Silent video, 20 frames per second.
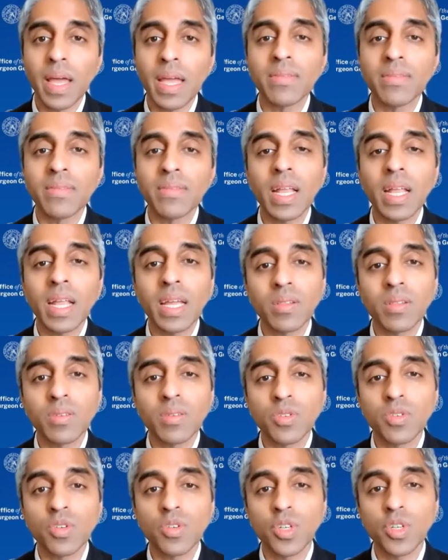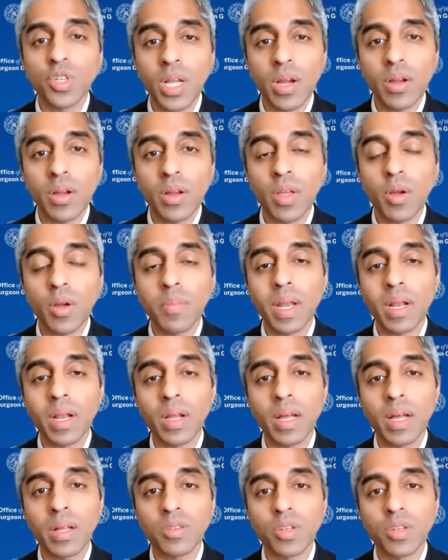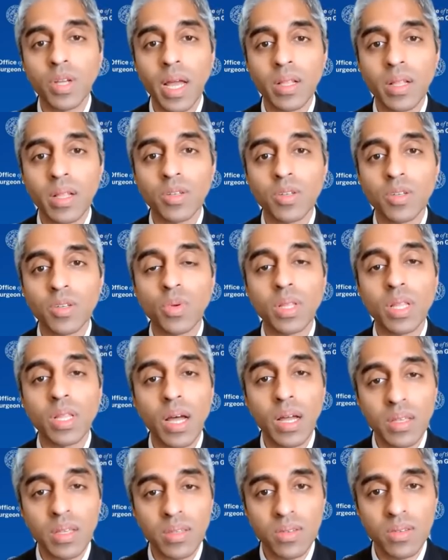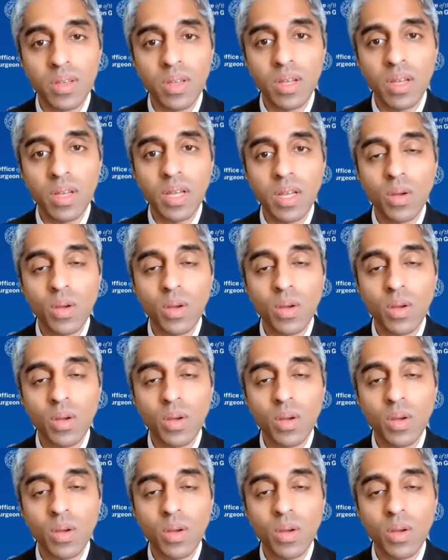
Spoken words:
By inviting others to share their mental health challenges with us,